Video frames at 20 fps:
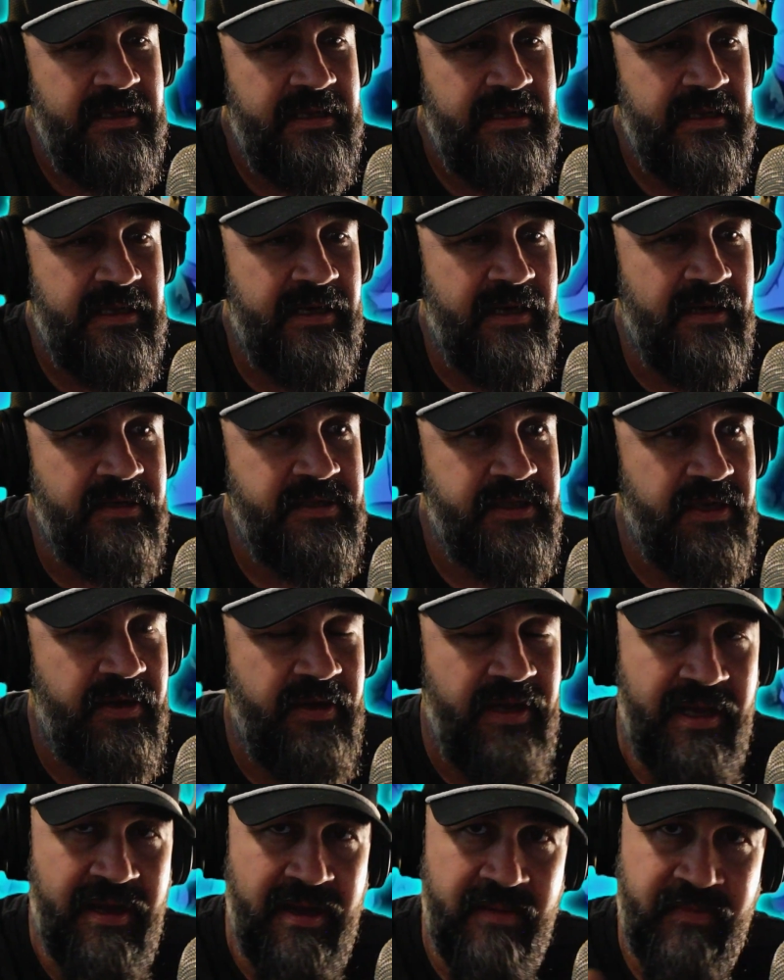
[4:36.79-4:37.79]
and I'll show
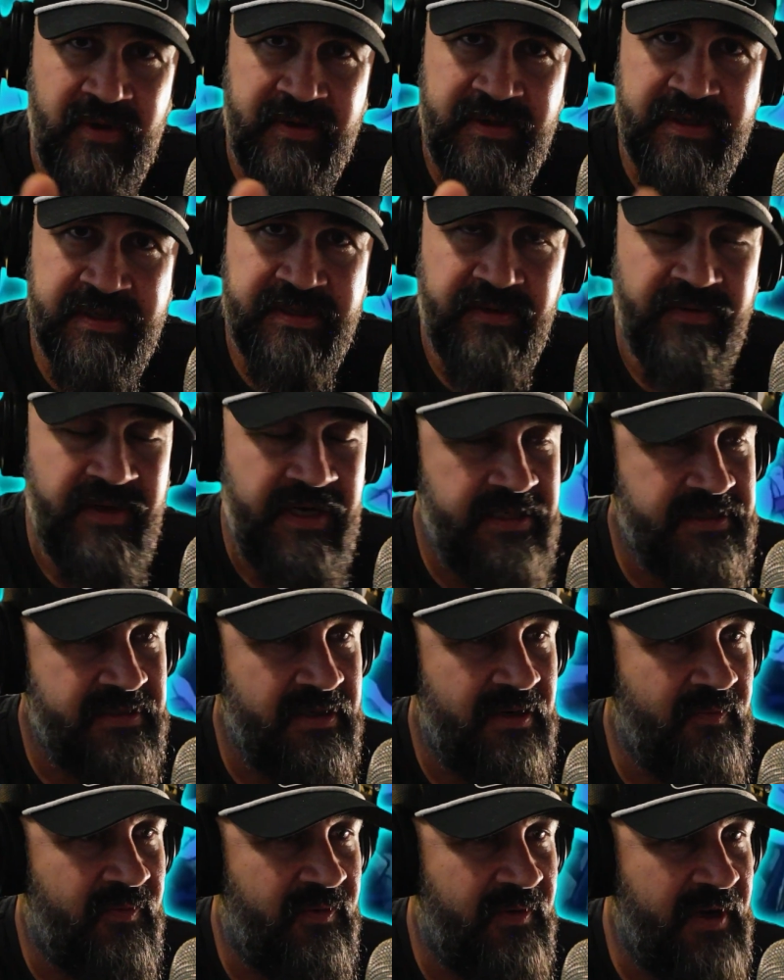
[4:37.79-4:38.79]
you how I put the screens
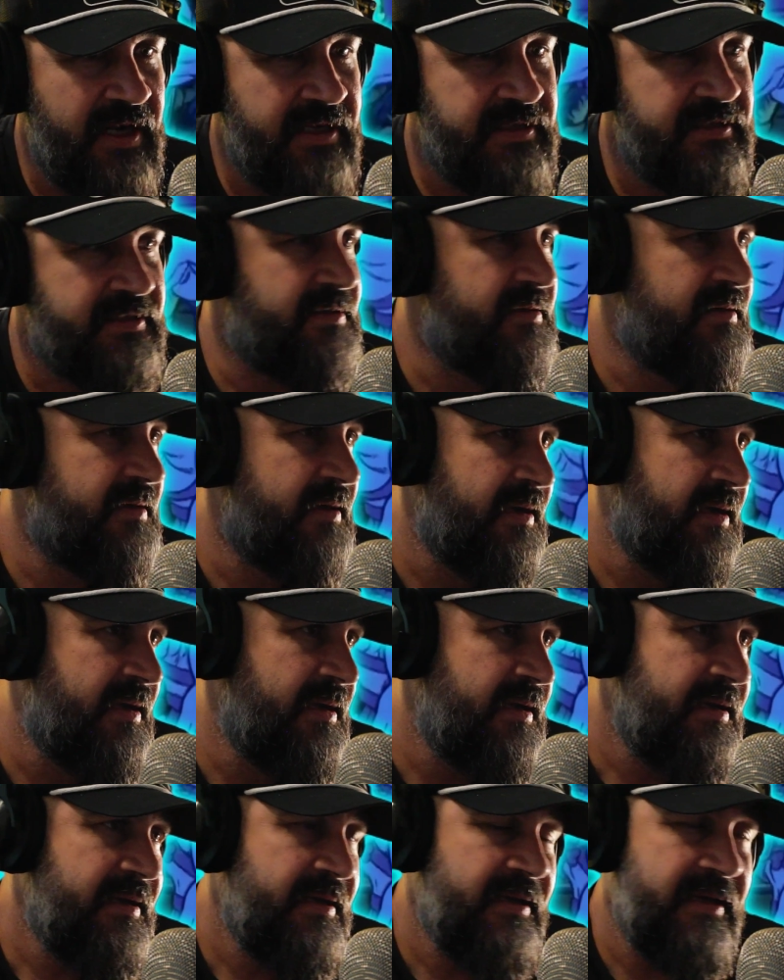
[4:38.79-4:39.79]
on press
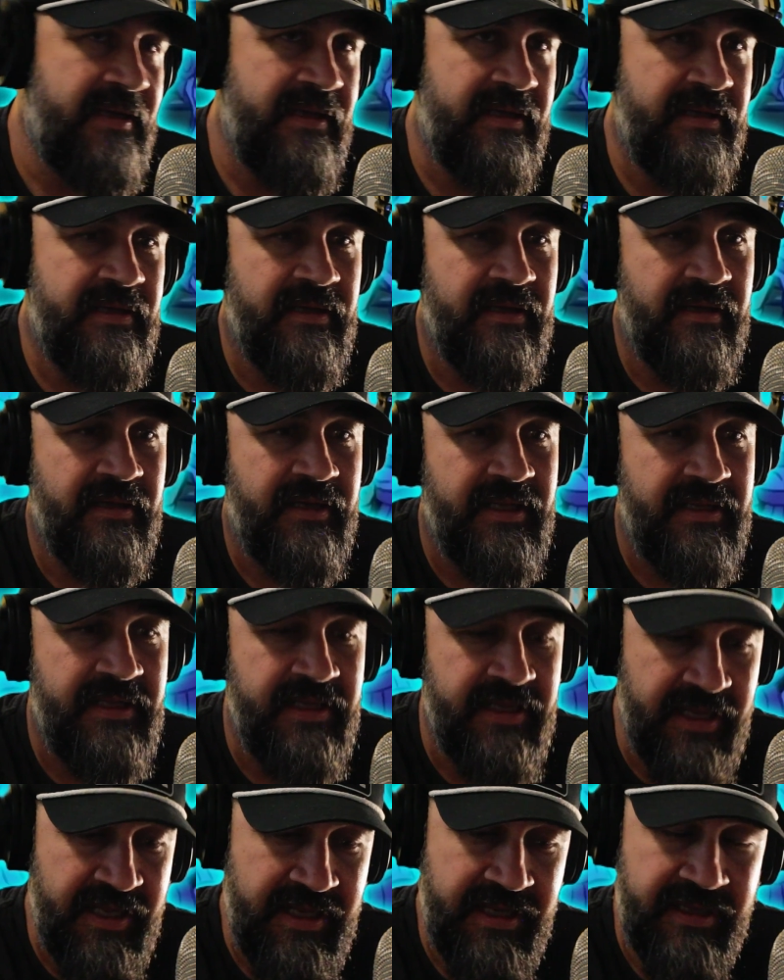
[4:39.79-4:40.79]
and get
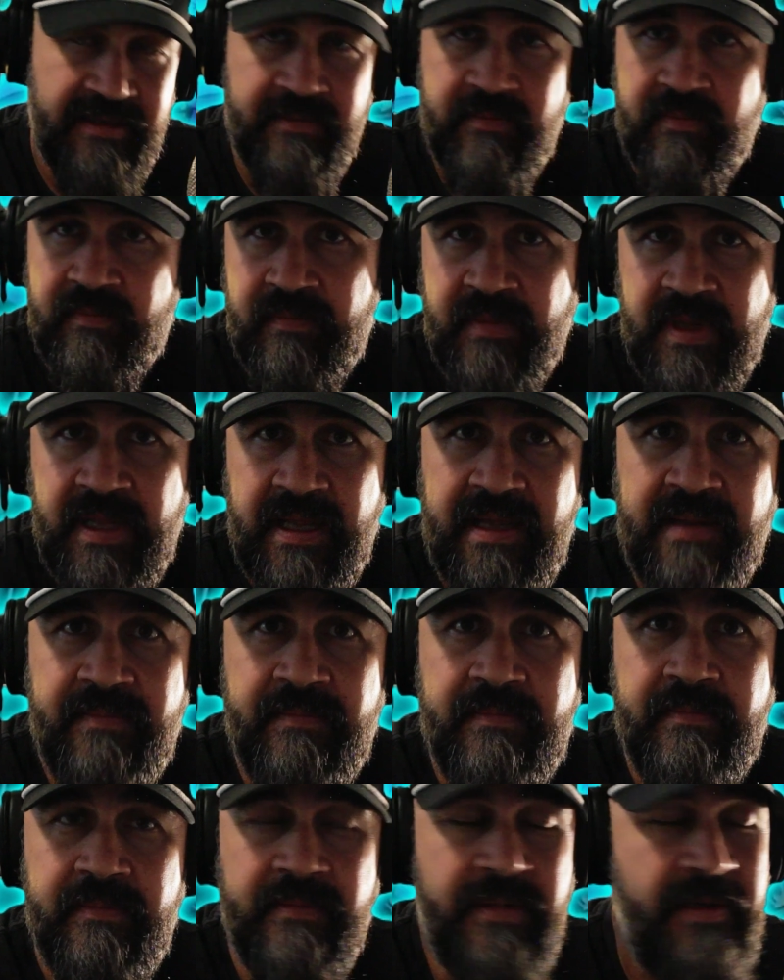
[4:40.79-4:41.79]
the ink
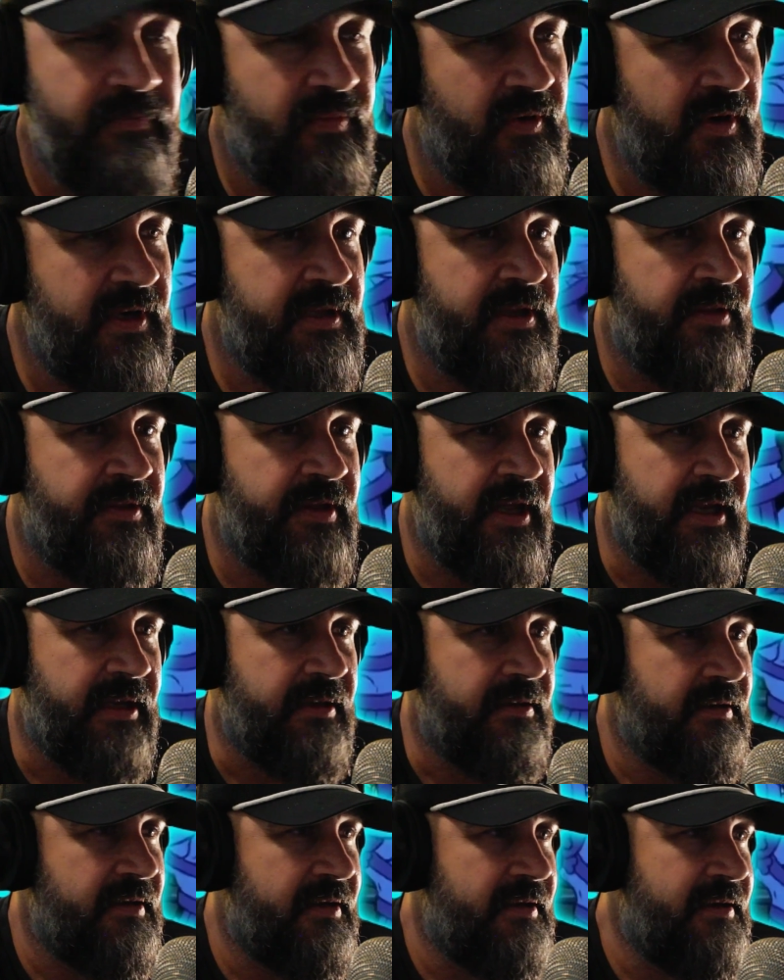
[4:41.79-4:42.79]
and print the thing.
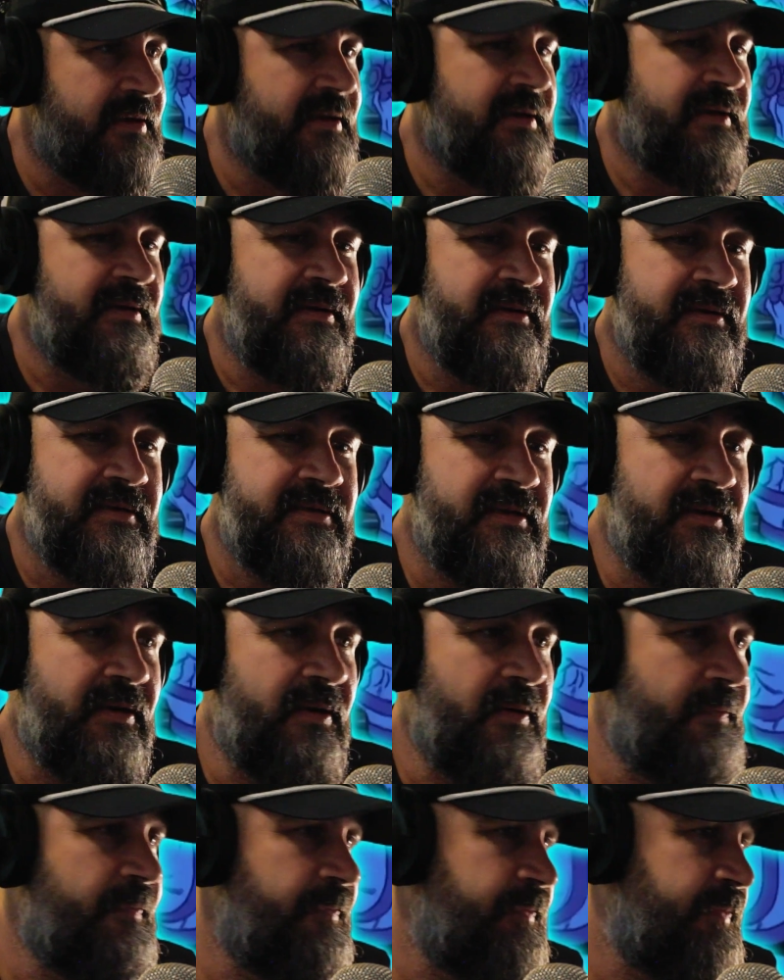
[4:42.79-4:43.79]

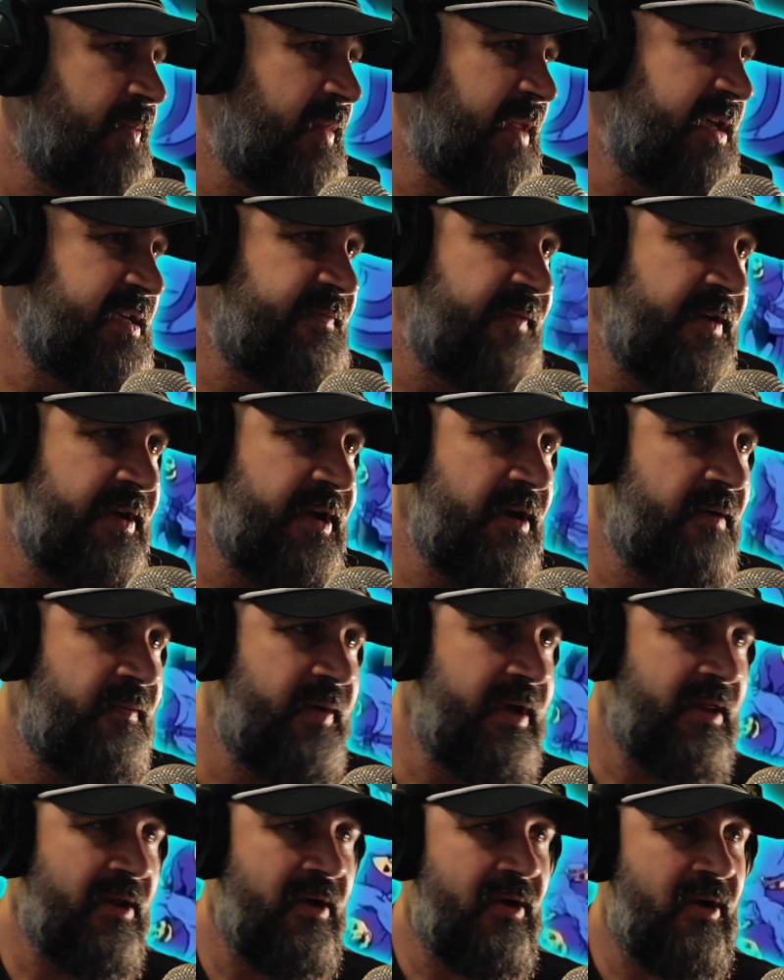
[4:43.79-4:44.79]
So this video
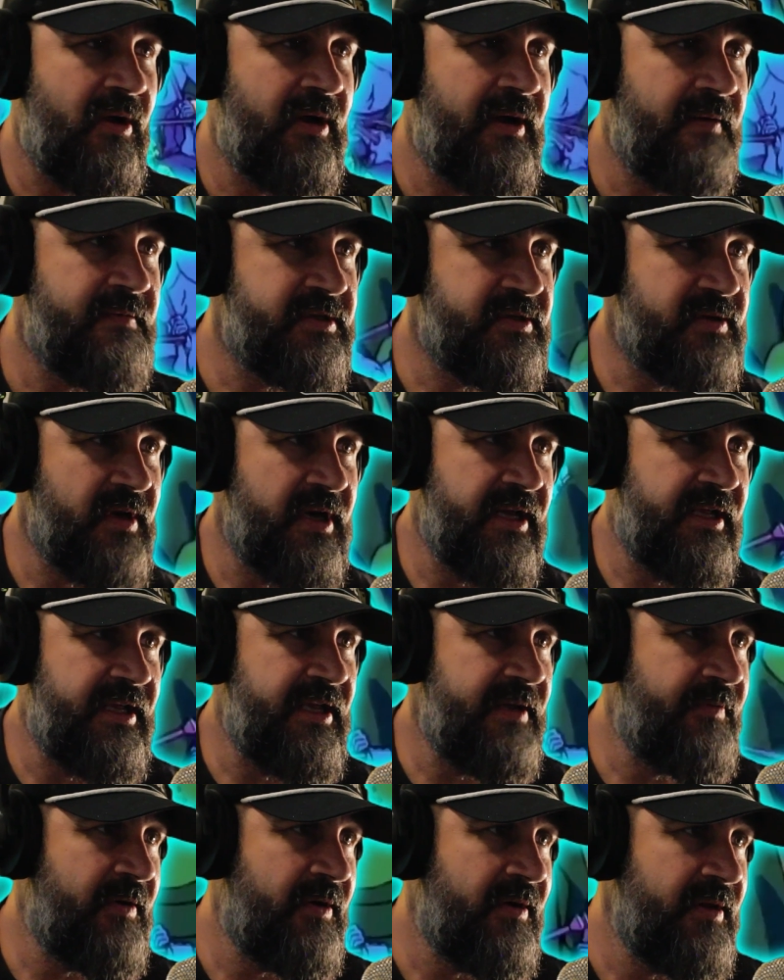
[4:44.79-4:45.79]
went long. I was trying to
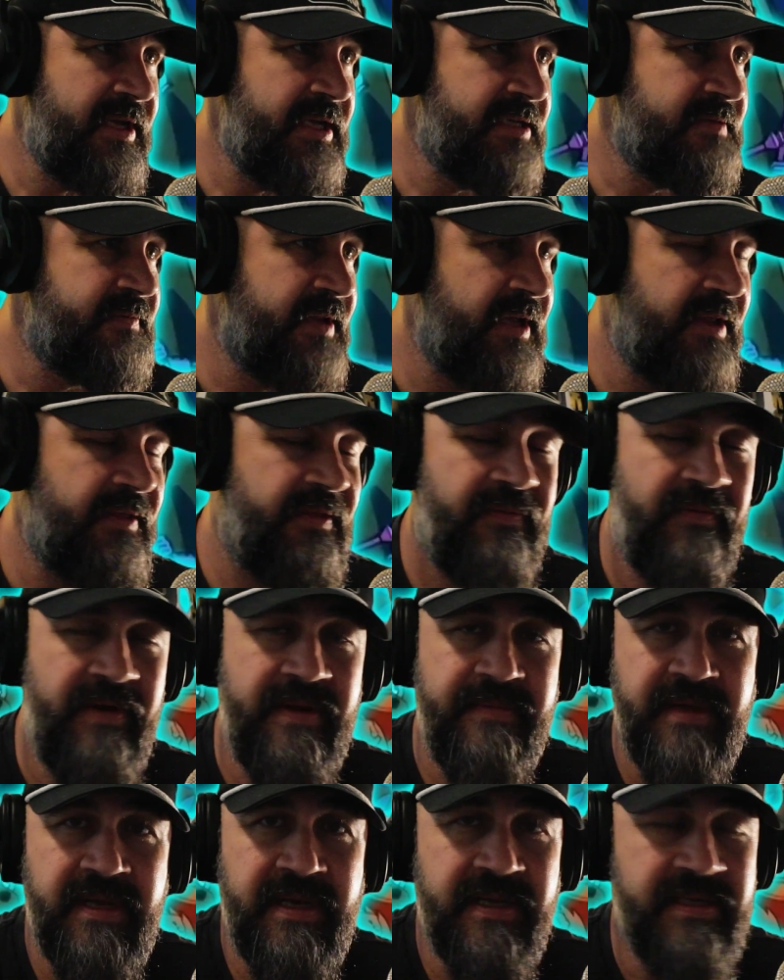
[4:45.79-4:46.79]
keep all these within
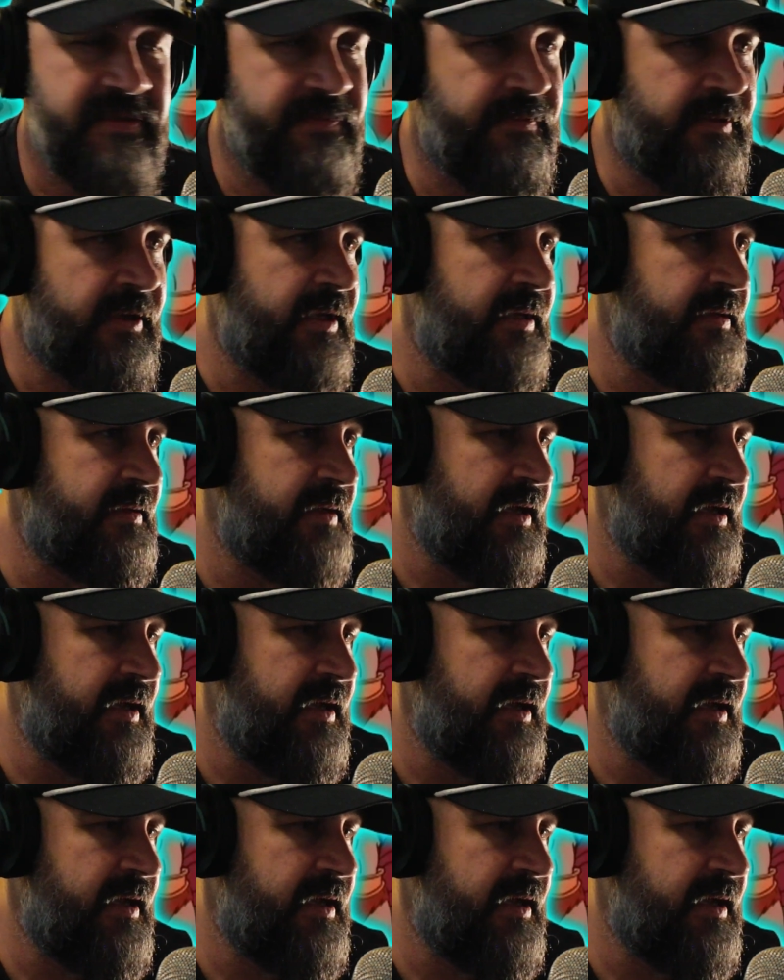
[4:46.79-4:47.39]
3 minutes, but